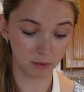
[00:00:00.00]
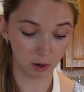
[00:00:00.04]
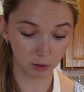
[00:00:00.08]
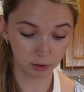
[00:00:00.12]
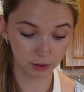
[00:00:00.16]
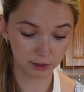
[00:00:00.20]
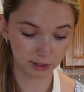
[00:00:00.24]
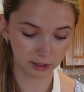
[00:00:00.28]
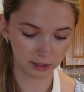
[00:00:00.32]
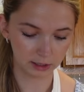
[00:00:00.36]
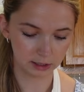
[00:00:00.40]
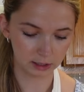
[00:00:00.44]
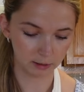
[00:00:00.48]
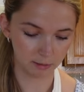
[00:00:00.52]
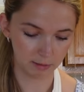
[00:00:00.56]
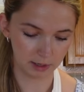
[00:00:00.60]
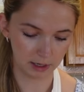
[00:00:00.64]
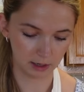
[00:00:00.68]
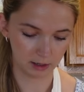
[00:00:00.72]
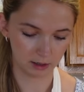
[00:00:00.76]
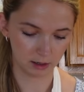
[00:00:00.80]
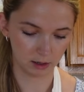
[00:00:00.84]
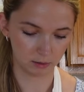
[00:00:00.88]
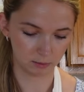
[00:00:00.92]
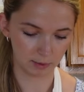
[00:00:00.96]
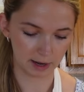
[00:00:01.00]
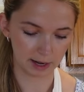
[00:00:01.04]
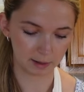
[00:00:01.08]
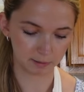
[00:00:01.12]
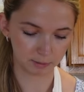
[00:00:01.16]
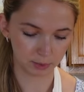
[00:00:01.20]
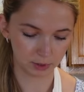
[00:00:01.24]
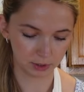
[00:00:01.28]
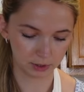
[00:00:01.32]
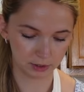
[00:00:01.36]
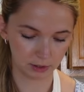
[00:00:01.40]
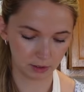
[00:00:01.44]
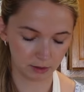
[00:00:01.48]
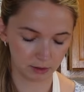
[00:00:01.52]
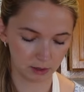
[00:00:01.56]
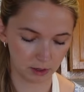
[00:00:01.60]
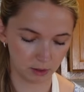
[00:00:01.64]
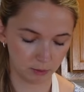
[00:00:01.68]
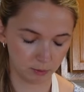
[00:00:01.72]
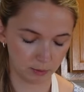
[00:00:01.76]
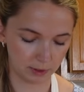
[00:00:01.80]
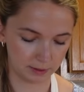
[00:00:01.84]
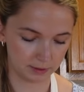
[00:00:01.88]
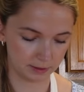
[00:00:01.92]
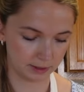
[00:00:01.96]
mostly to be a ramp
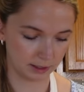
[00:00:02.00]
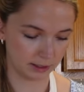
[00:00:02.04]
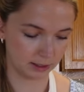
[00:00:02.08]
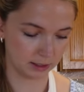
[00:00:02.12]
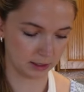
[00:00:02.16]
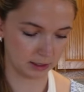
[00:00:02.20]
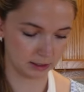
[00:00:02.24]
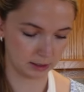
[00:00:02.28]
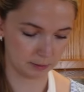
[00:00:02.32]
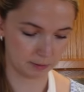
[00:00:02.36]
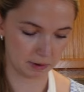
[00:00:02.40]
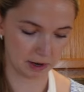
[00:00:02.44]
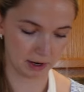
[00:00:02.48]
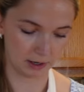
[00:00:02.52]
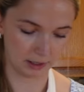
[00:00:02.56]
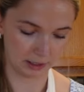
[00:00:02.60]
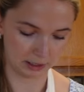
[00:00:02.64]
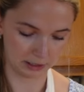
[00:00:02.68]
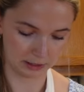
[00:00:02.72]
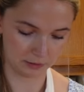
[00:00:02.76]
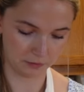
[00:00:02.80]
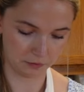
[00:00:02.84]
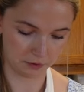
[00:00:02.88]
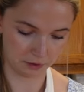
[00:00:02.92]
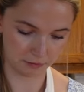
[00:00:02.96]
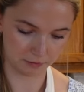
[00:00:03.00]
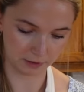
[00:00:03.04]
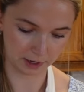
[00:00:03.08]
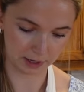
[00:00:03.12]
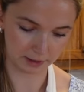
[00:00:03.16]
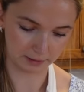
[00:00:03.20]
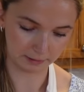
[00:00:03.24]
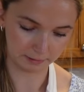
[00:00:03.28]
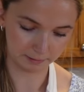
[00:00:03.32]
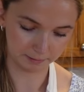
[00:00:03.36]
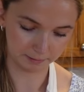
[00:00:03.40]
risotto with like asparagus for fun.